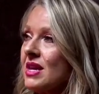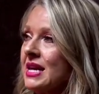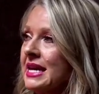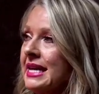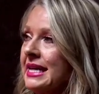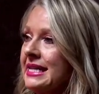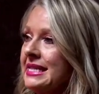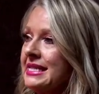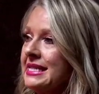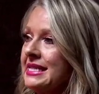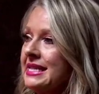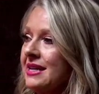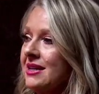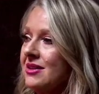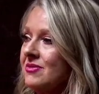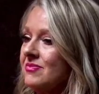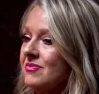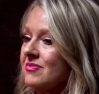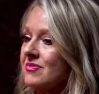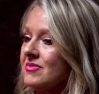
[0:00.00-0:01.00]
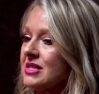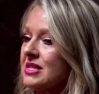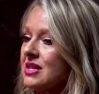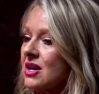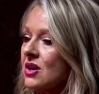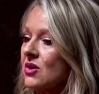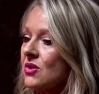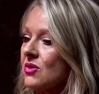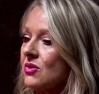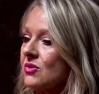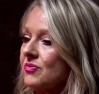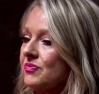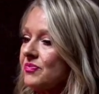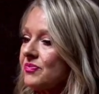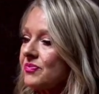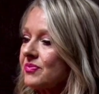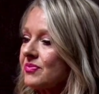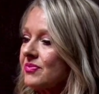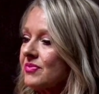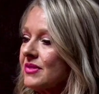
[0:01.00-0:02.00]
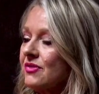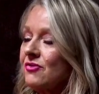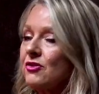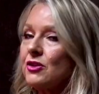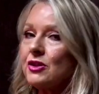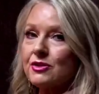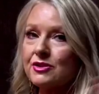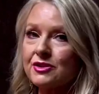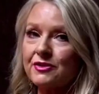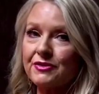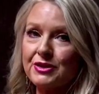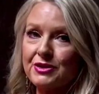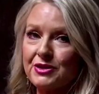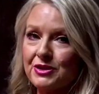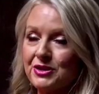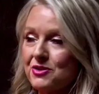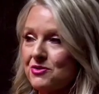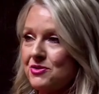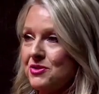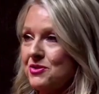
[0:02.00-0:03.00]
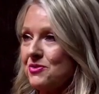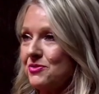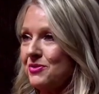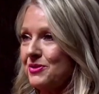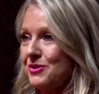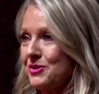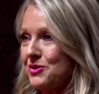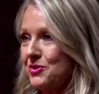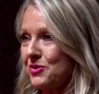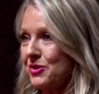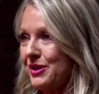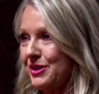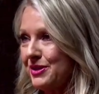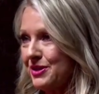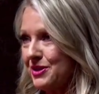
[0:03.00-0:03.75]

And um, so, and for those of you that don't know the story,